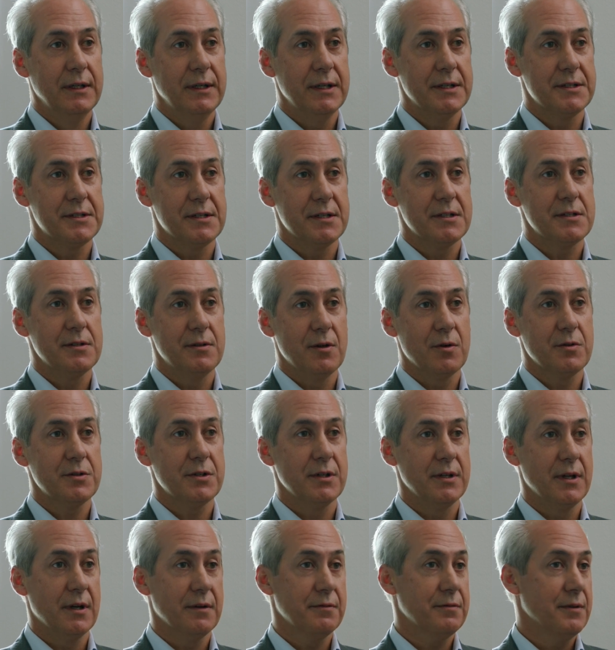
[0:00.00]
is this
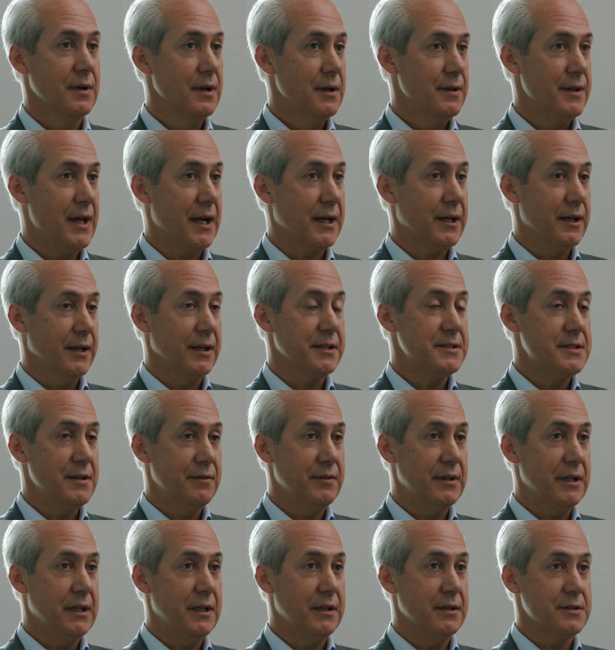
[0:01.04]
notion of that
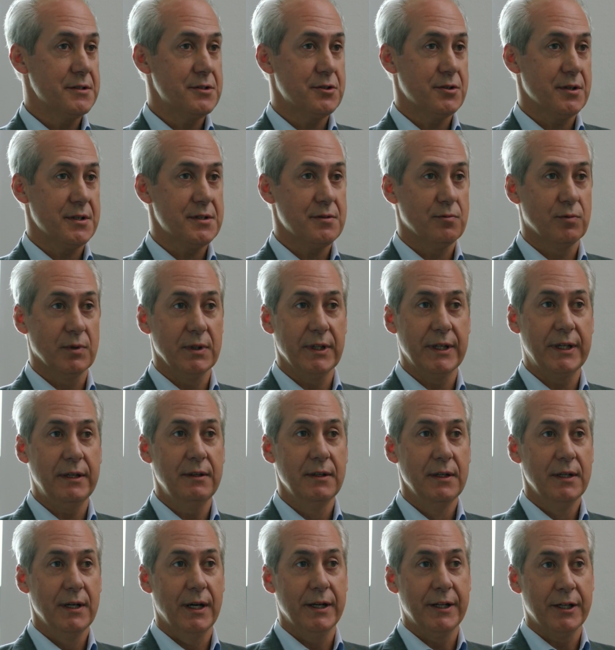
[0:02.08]
connectivity is just really
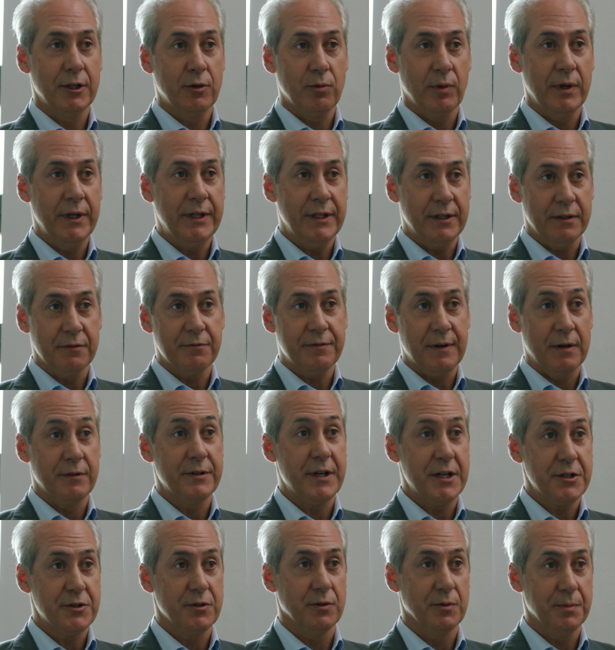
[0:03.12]
an ingredient and
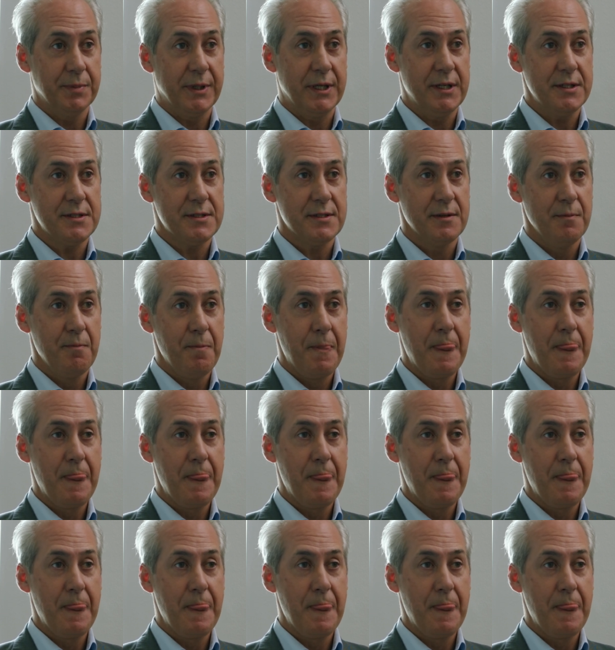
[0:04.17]
foundational piece.